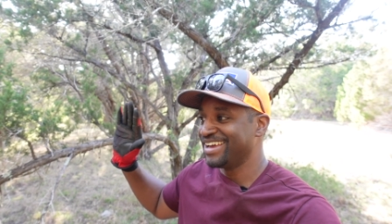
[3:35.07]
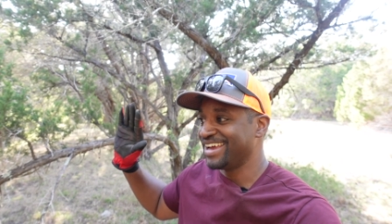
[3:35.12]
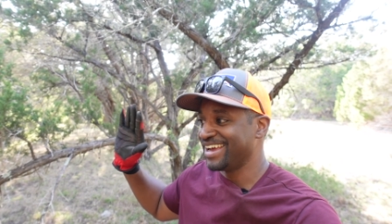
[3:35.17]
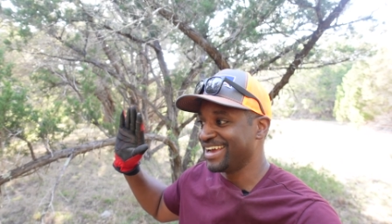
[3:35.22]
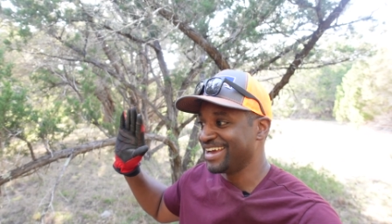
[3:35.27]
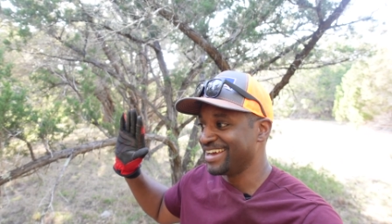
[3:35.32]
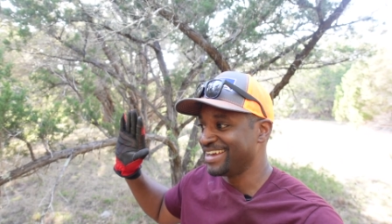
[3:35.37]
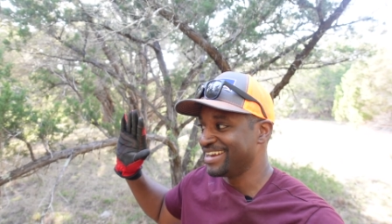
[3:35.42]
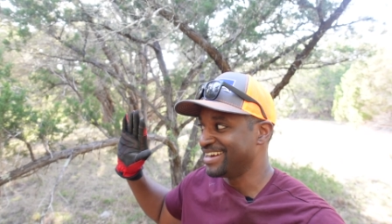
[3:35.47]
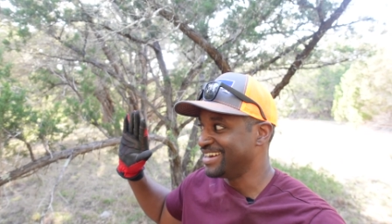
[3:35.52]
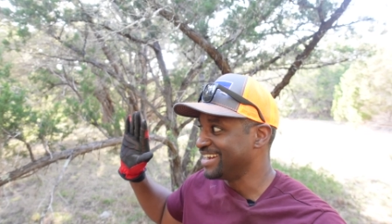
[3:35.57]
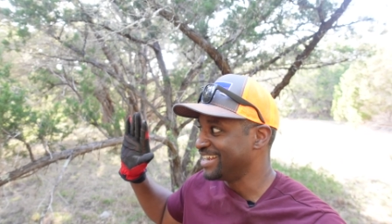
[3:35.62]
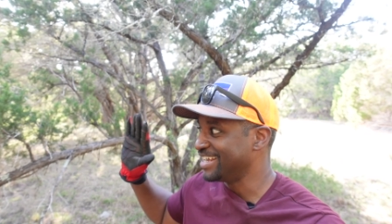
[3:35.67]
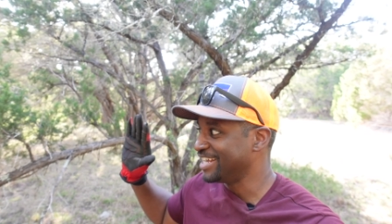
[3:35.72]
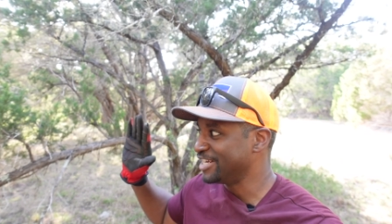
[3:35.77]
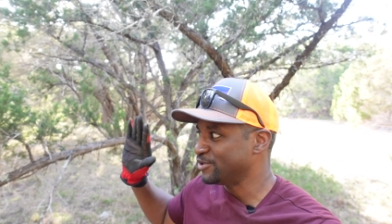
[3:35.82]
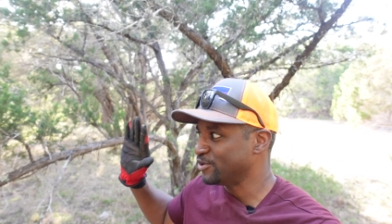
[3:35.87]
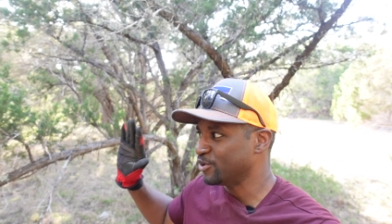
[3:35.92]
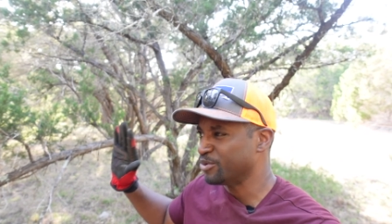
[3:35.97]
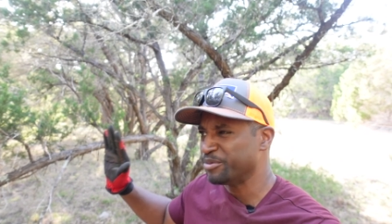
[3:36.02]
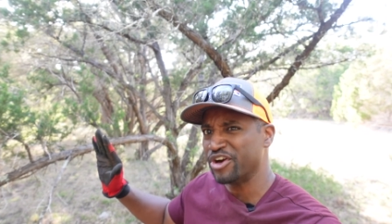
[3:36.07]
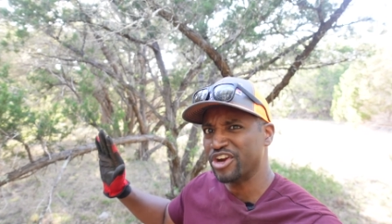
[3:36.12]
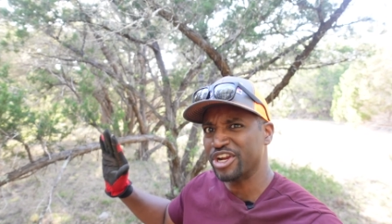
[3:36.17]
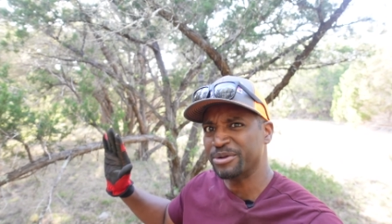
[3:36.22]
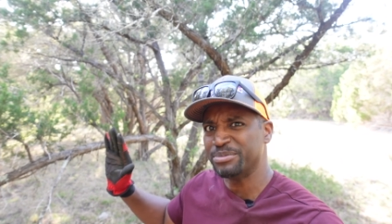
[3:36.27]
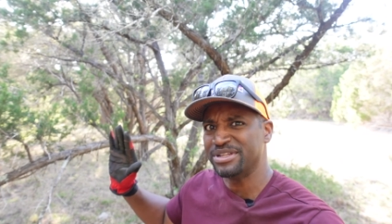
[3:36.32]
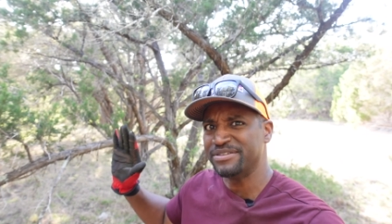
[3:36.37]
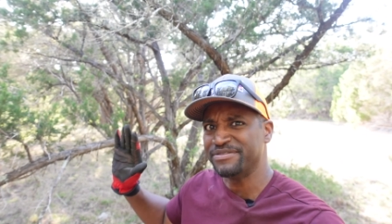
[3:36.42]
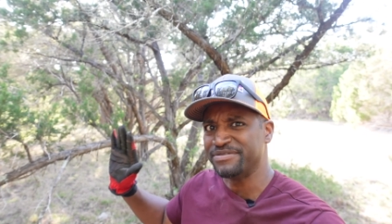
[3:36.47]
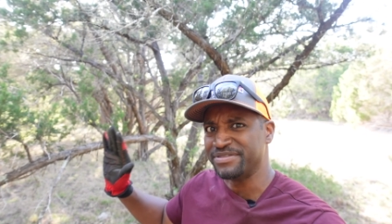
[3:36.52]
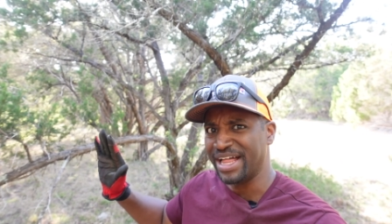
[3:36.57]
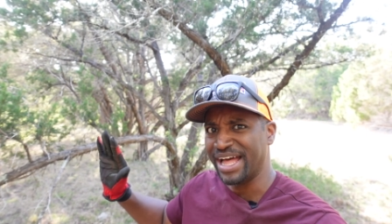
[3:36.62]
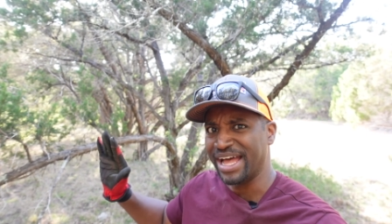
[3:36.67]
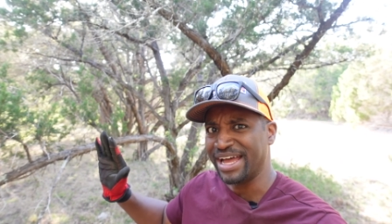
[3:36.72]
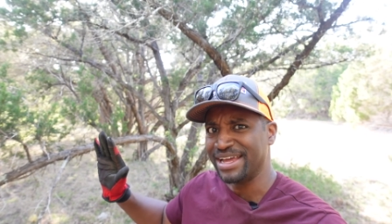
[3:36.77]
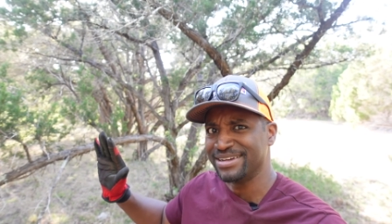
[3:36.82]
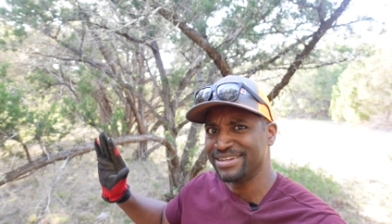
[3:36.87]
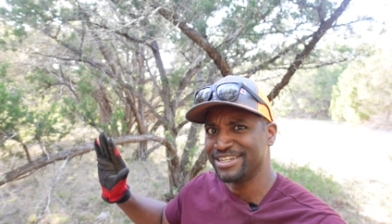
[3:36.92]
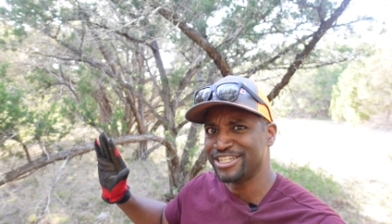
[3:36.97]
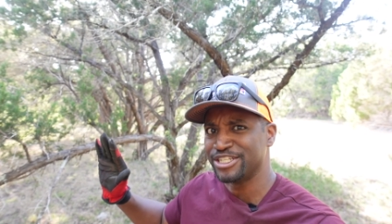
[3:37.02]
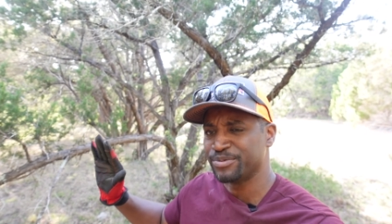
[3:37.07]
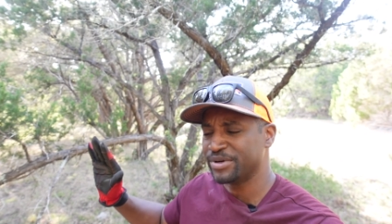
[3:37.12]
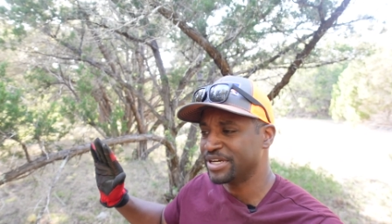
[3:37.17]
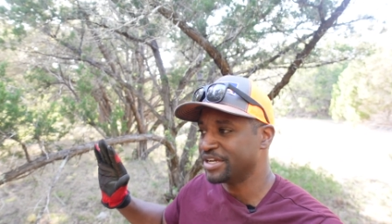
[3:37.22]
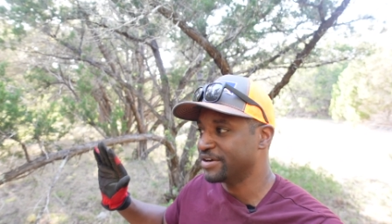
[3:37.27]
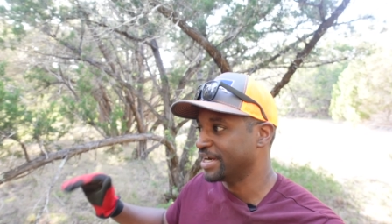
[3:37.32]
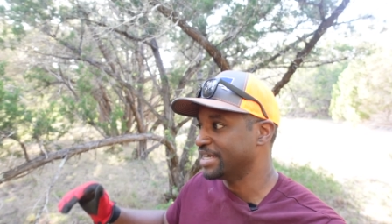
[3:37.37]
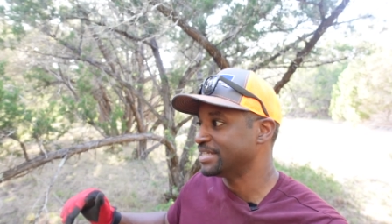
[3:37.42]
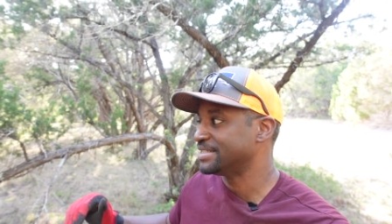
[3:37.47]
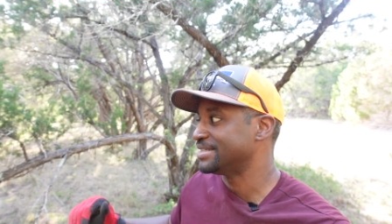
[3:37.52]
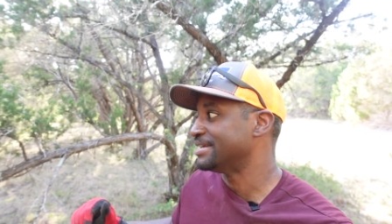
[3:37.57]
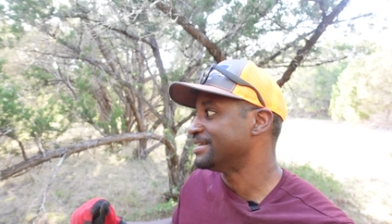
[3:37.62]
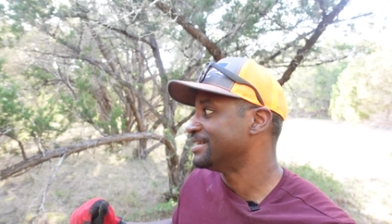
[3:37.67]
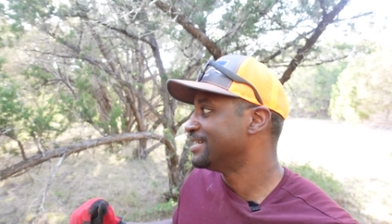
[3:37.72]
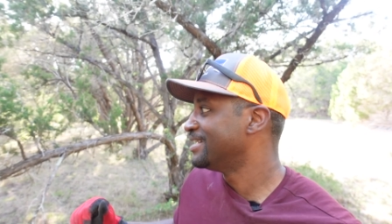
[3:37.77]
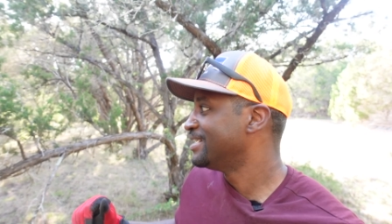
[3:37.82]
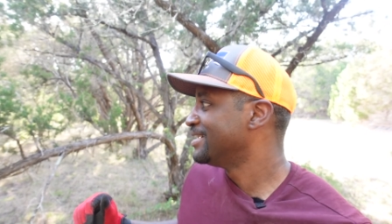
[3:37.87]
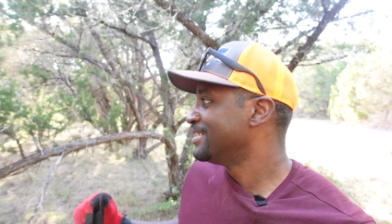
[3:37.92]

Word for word: and it's remarkably flat. It's pretty crazy.